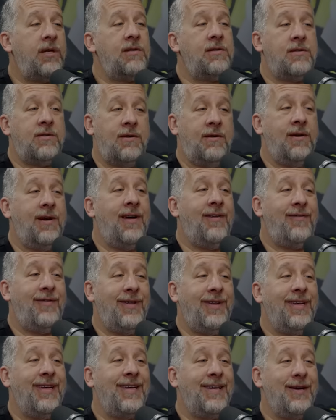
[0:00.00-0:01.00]
concern. I
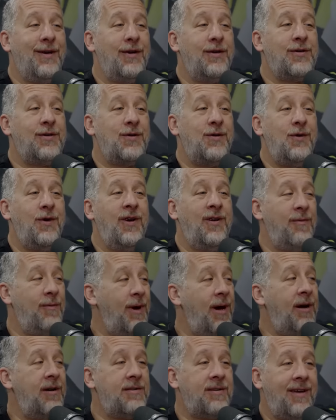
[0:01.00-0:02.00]
feel like in our school,
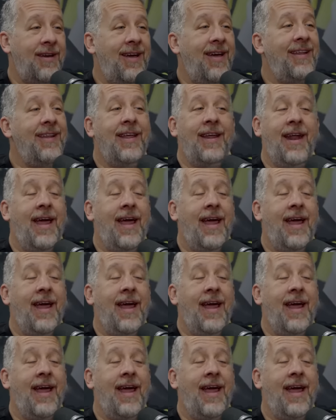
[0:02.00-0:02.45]
everybody's like, and then